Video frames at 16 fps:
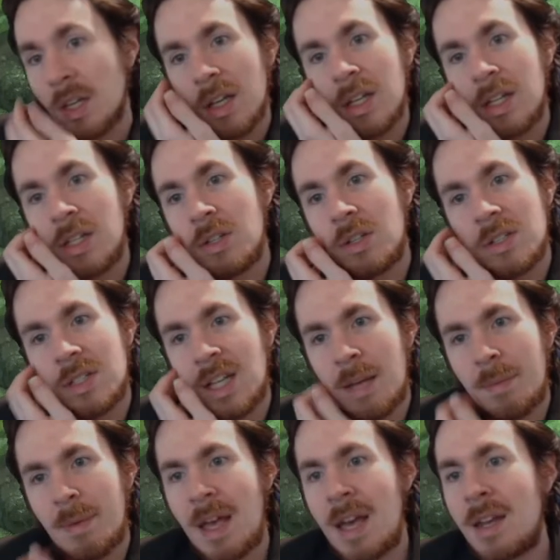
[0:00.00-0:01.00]
And you can
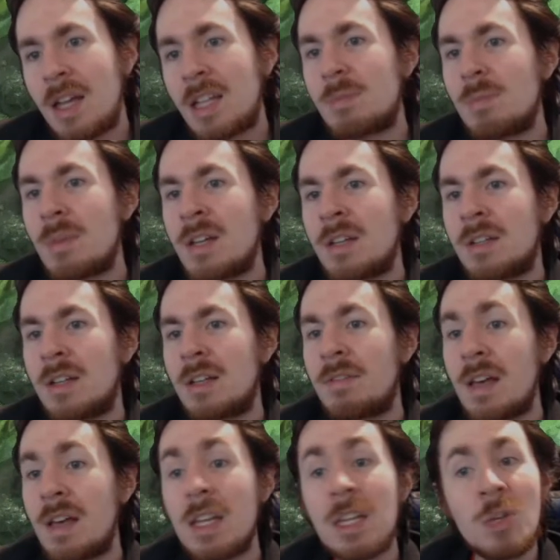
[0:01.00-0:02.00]
tap at X mana
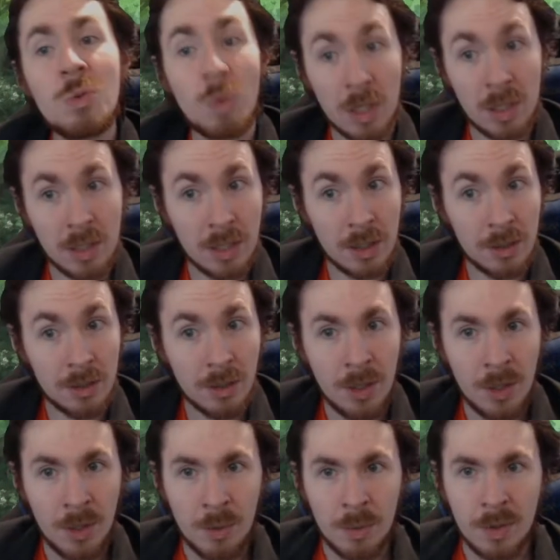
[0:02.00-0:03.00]
of any one color,
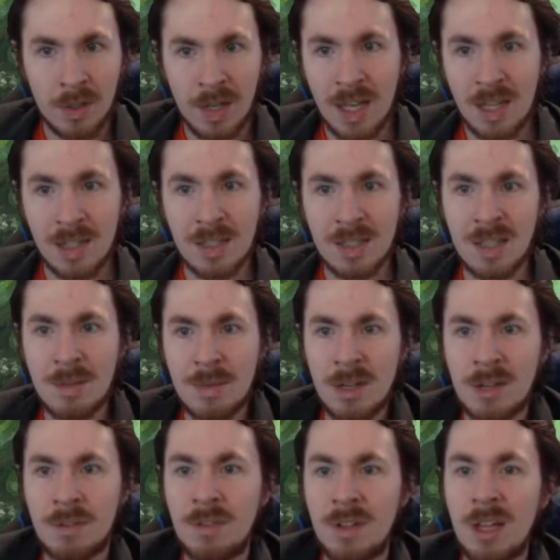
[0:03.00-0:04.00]
where X is the
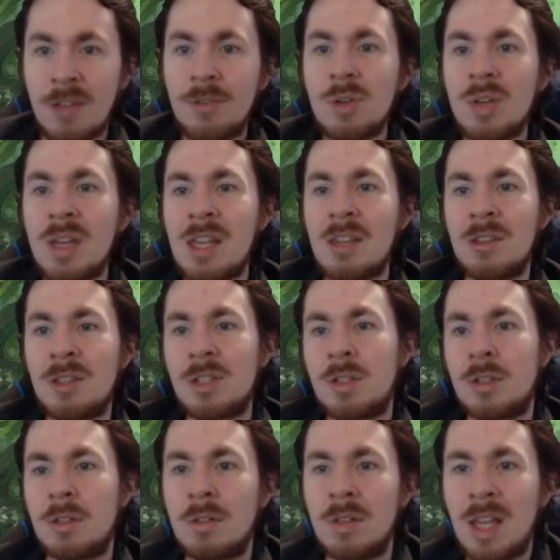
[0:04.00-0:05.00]
amount of life you gain this
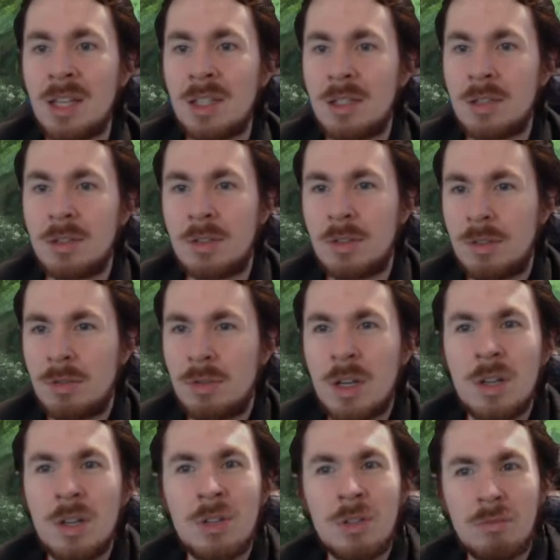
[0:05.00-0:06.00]
turn. That's a
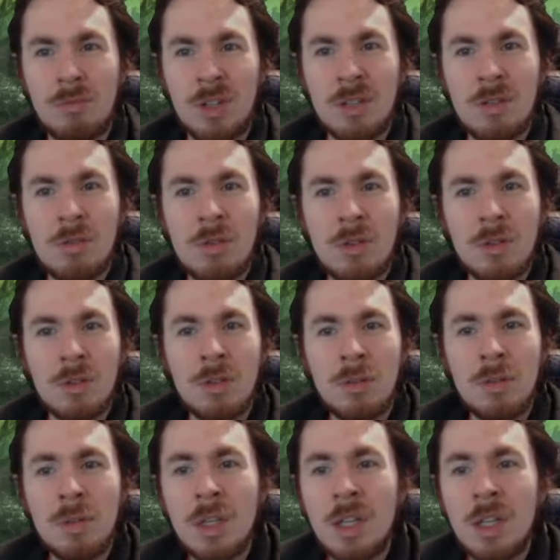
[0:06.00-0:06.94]
strange thing you can do.